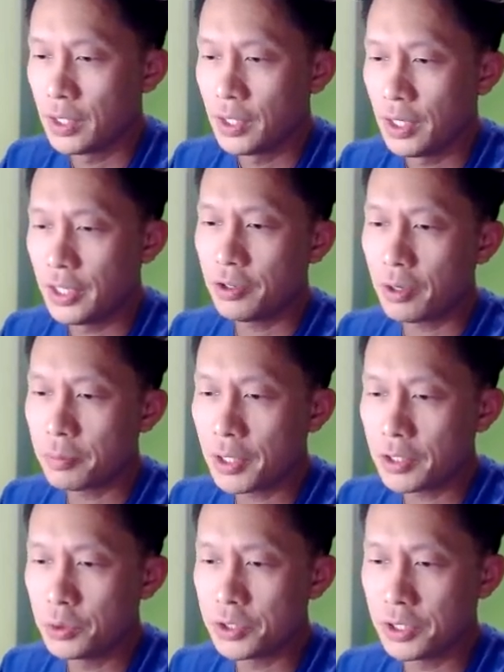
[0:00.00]
And here I'm not
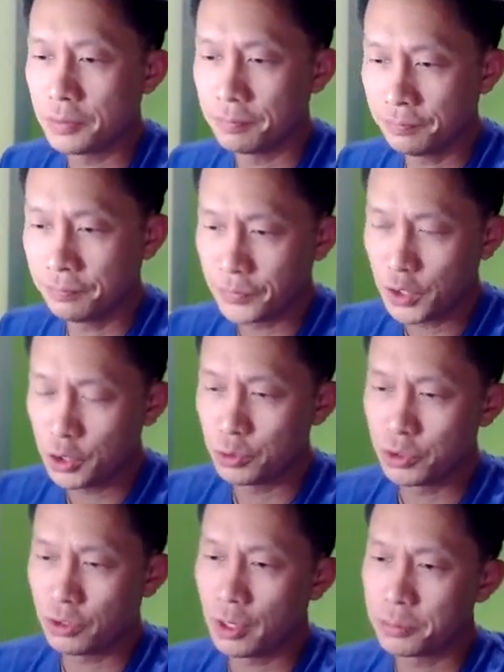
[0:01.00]
using the
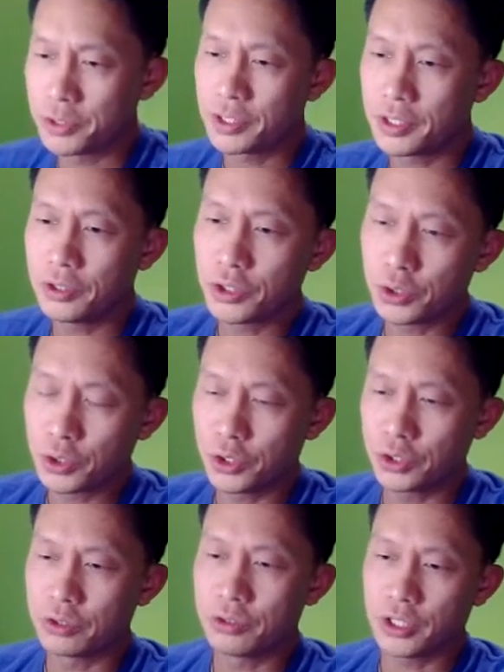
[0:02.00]
user object. Here you
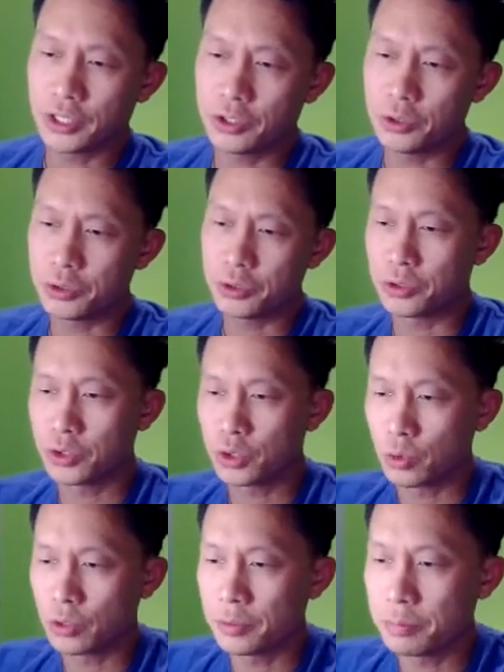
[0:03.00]
could check the user and
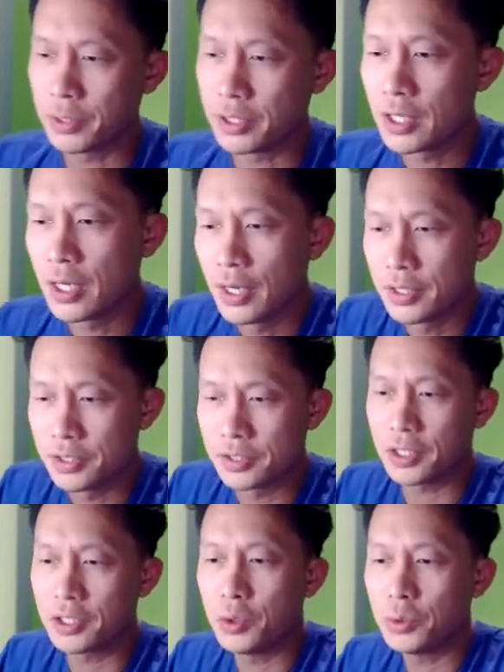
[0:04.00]
store it, but since
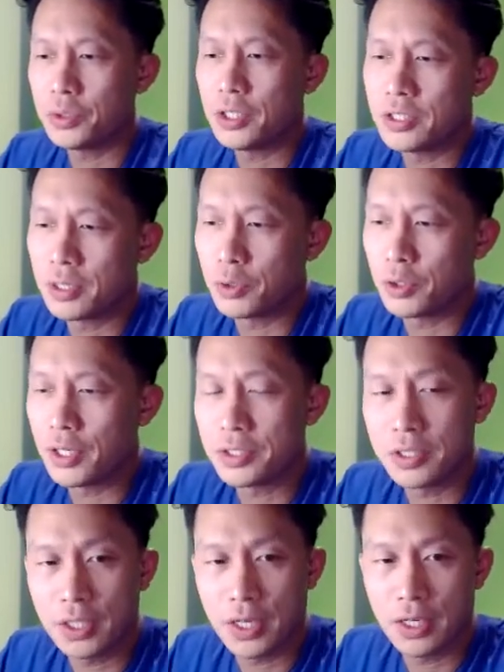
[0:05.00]
I know the Sendbird
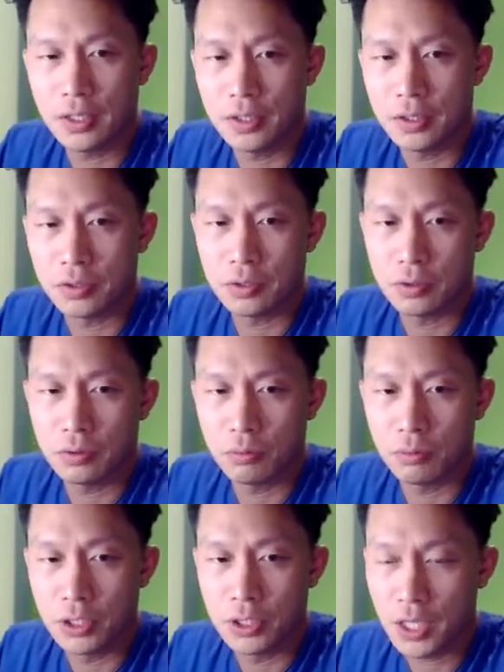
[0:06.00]
SDK is
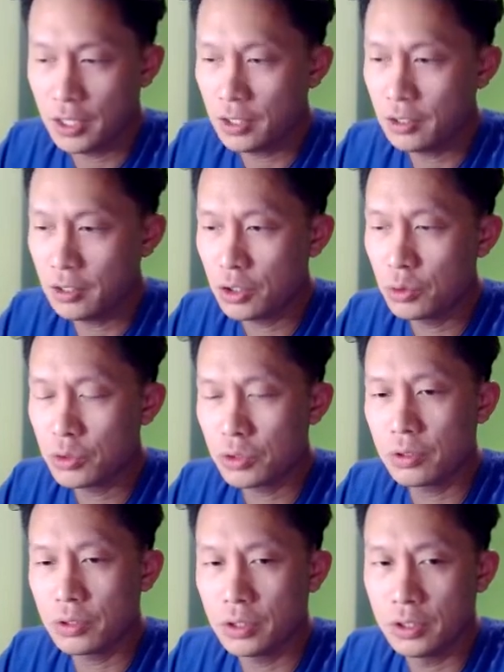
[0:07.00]
retaining the
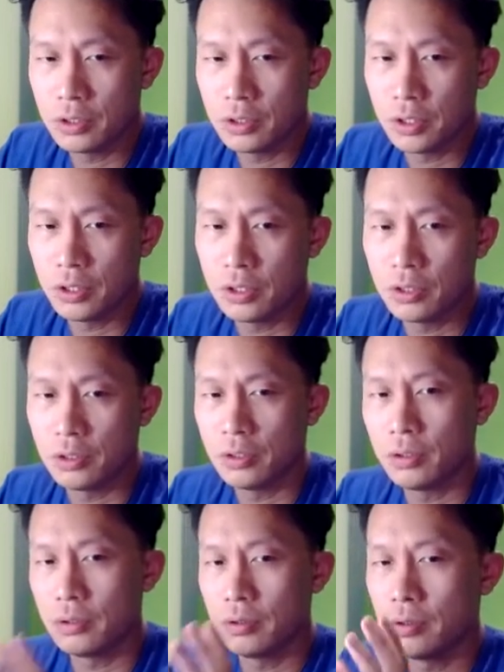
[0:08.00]
user in the
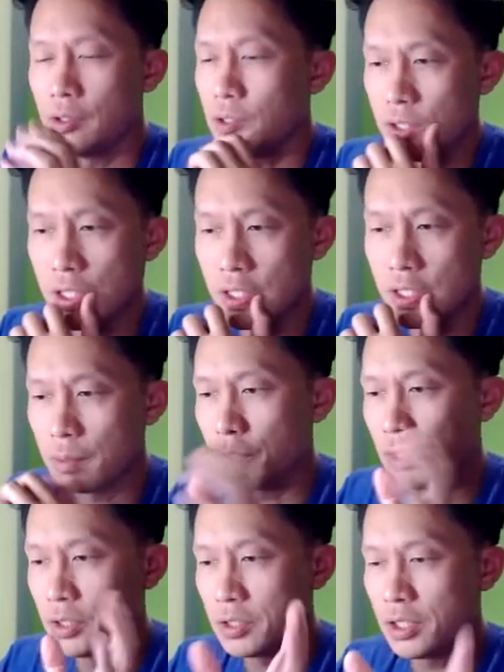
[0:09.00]

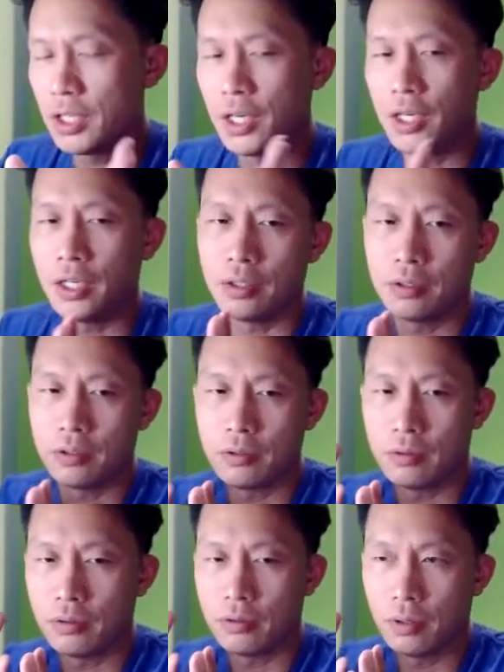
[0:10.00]
Sendbird SDK
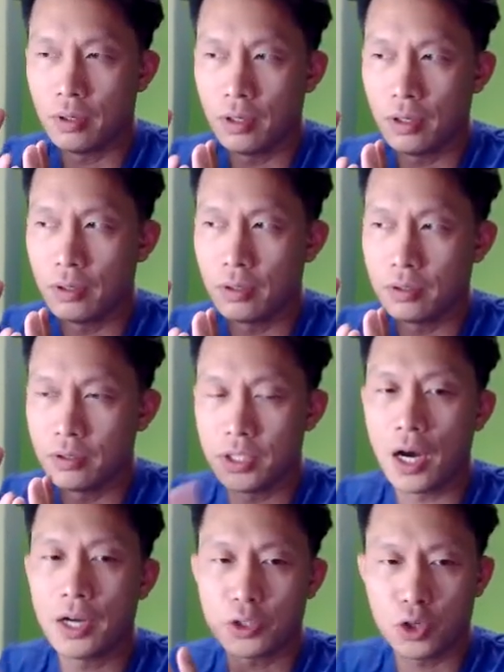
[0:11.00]

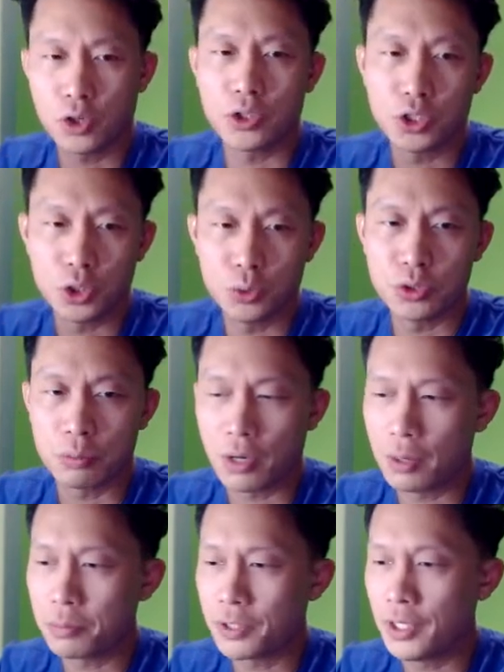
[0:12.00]
dot current user
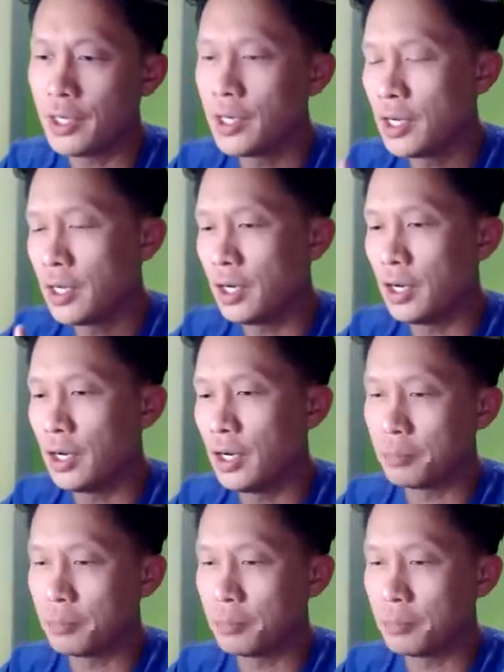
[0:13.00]
property, I'm